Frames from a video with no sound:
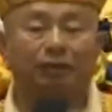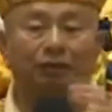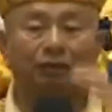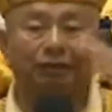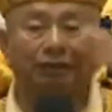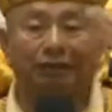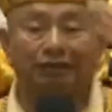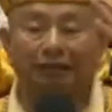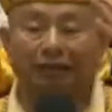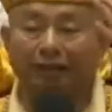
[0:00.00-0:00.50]

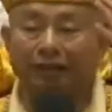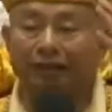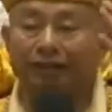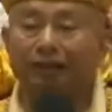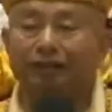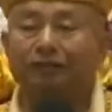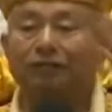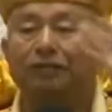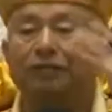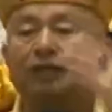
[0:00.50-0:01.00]
So
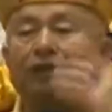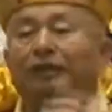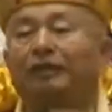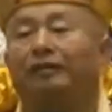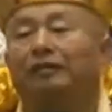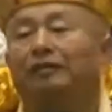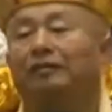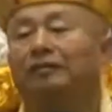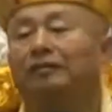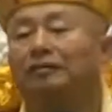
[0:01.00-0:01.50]
that's
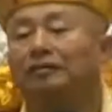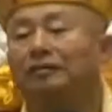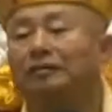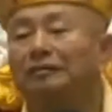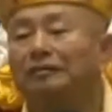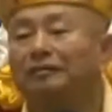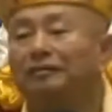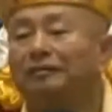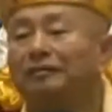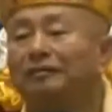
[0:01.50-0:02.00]
why we
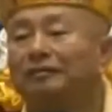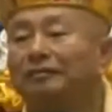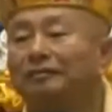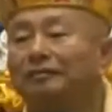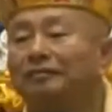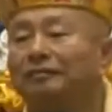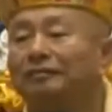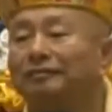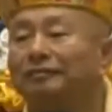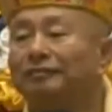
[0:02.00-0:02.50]
call
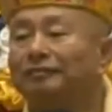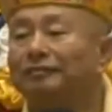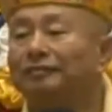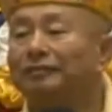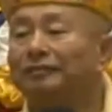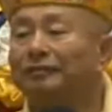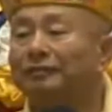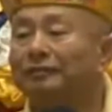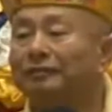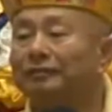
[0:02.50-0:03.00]

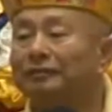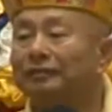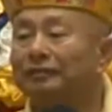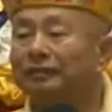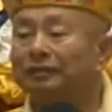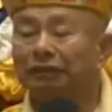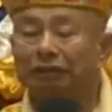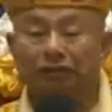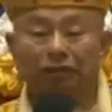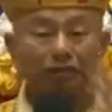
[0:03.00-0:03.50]
her the
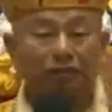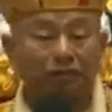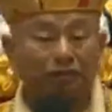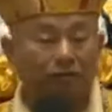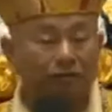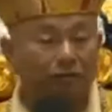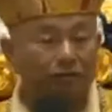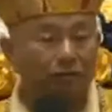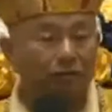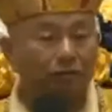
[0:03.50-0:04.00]
Golden
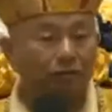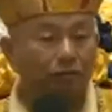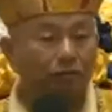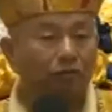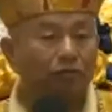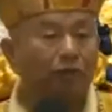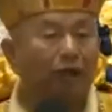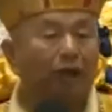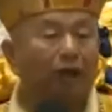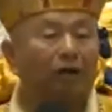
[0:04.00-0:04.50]
Mother
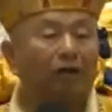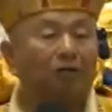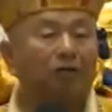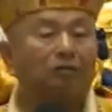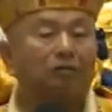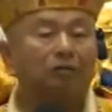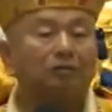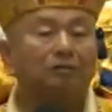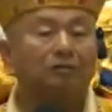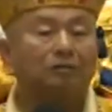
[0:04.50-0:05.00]
of the
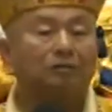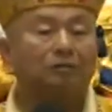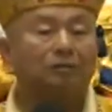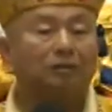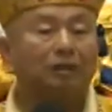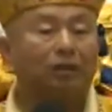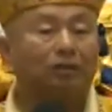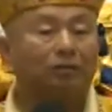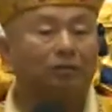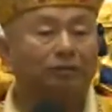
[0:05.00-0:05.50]
West,
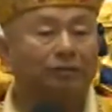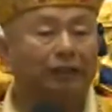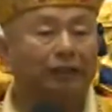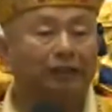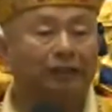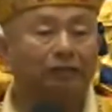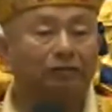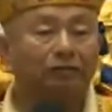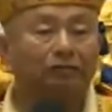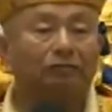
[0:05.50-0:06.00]

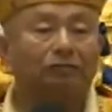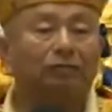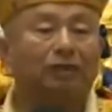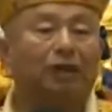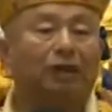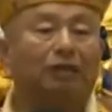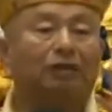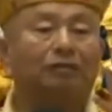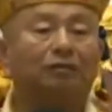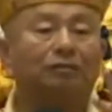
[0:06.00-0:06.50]
because she's
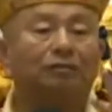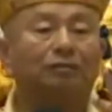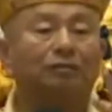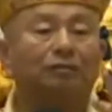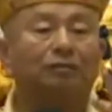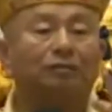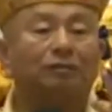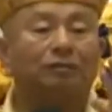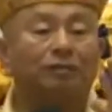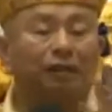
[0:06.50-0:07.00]
in the
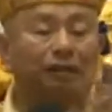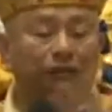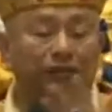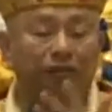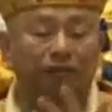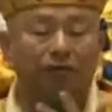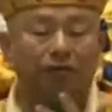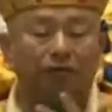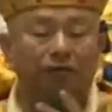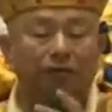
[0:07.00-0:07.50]
West.
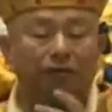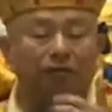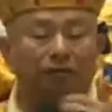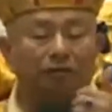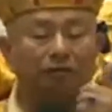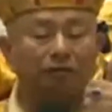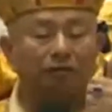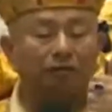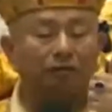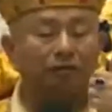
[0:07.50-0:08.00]

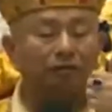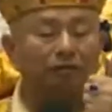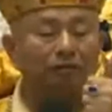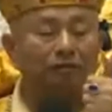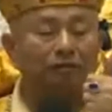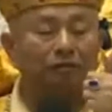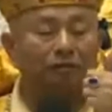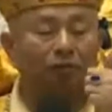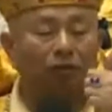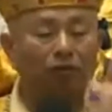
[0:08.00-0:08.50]
So
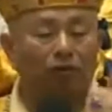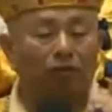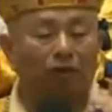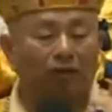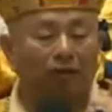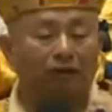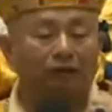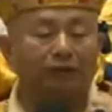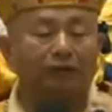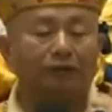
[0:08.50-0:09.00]
she is
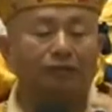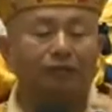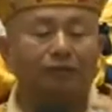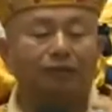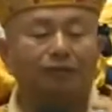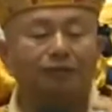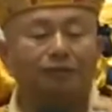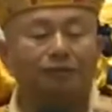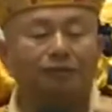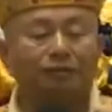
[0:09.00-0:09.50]
the
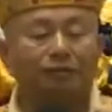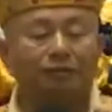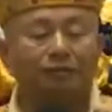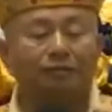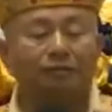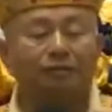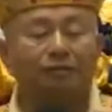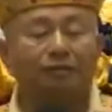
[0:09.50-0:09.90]
5